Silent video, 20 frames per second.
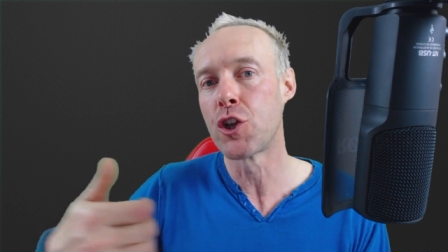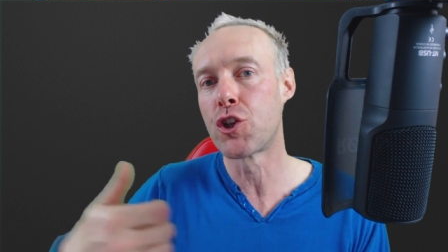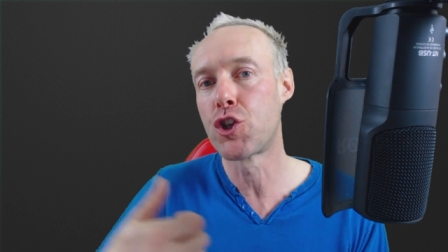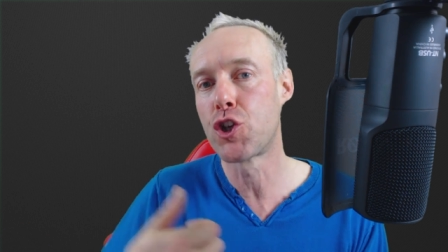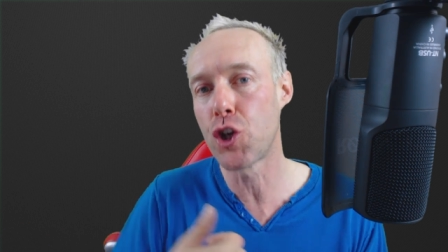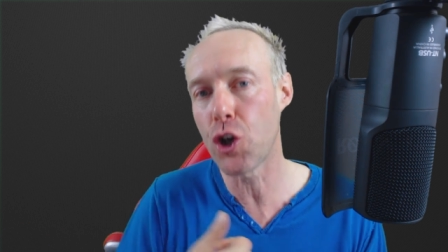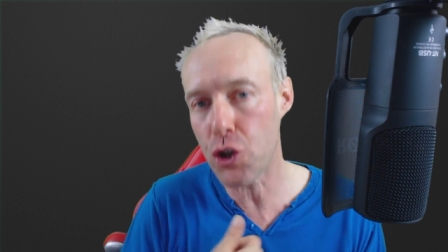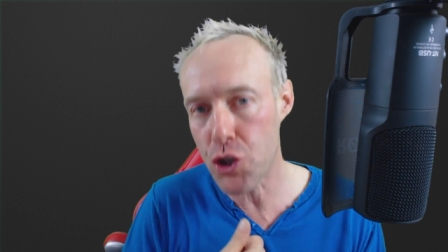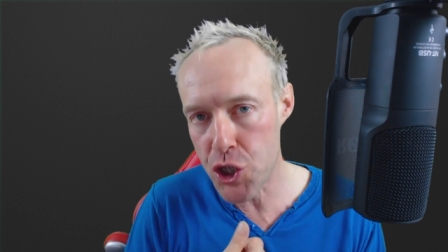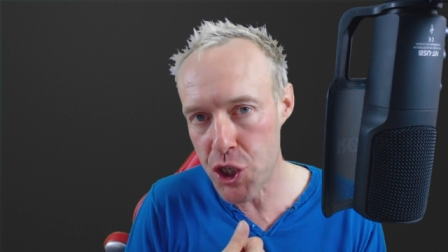
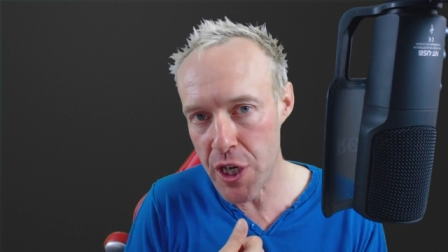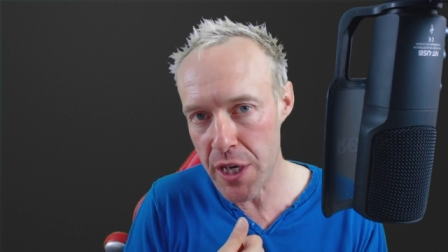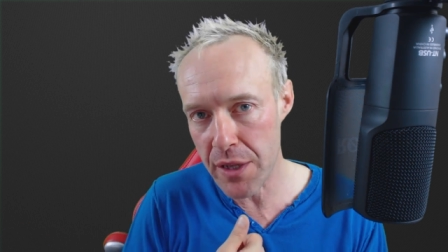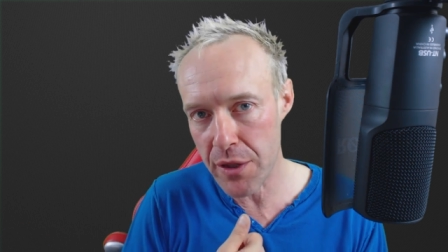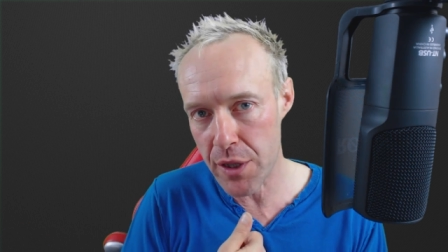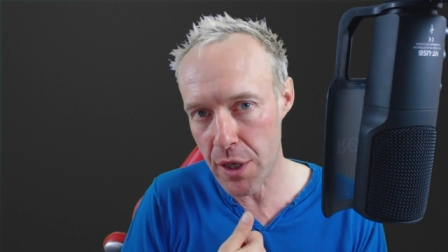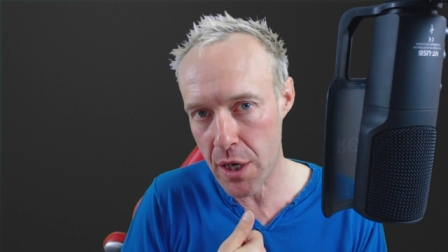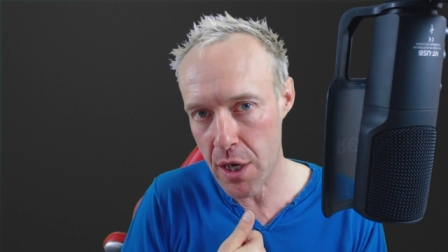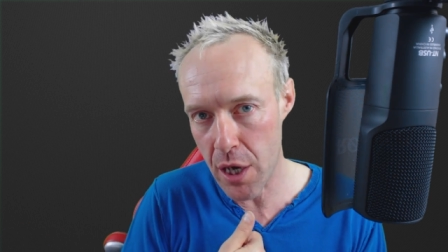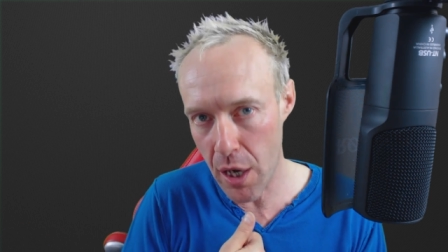
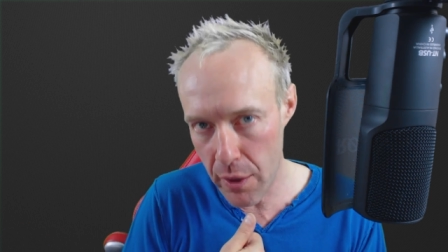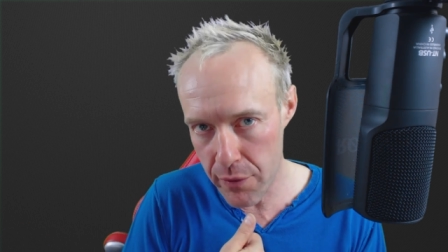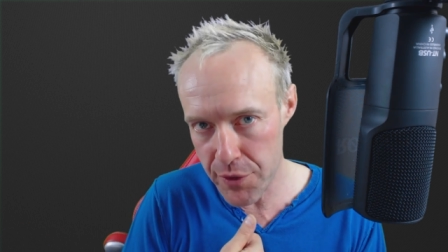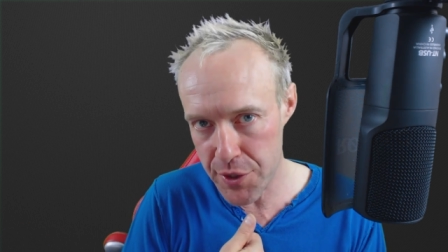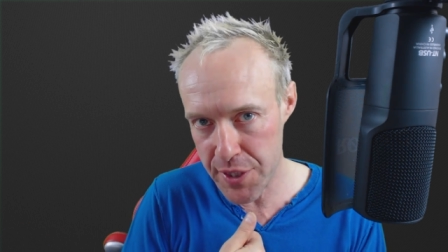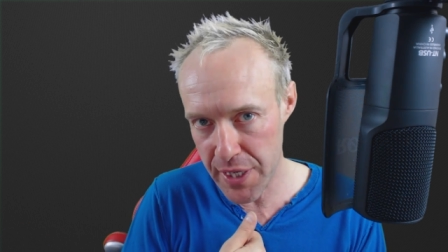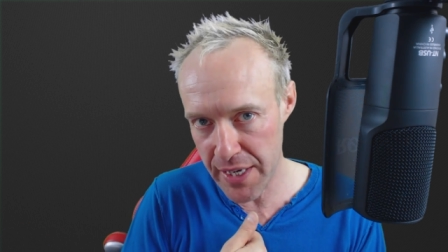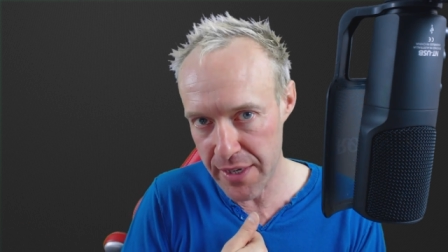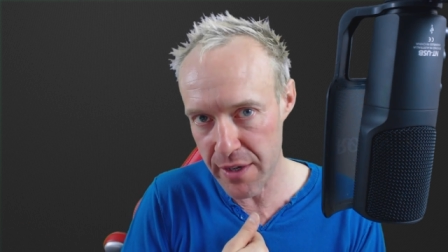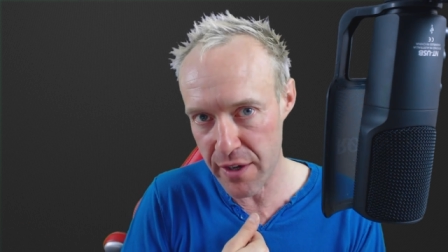judging the
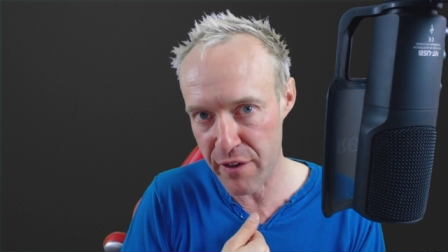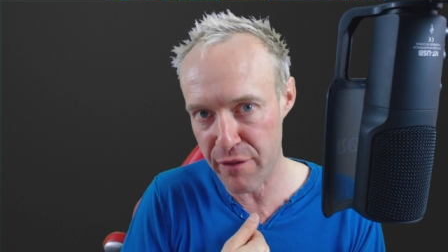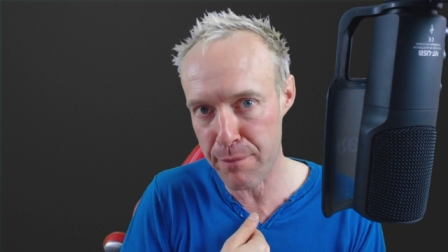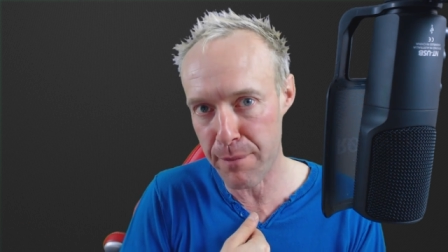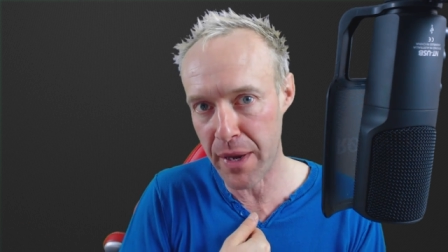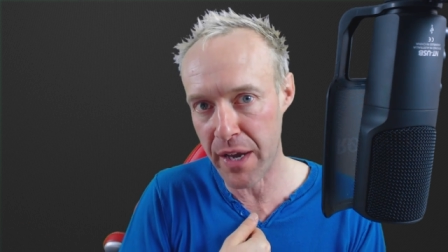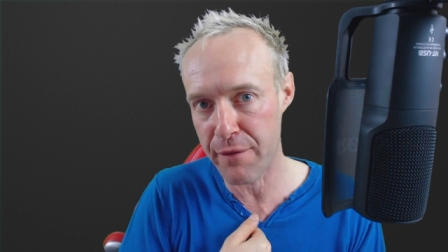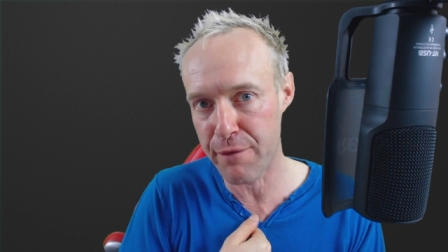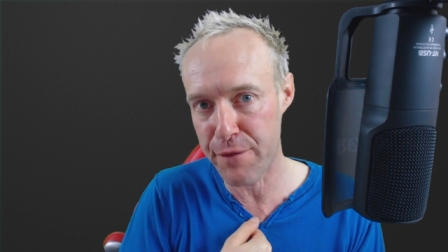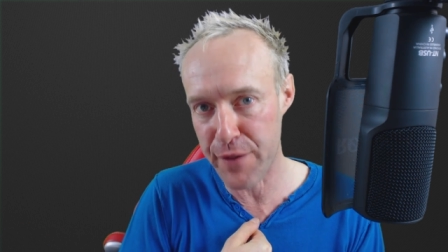content of my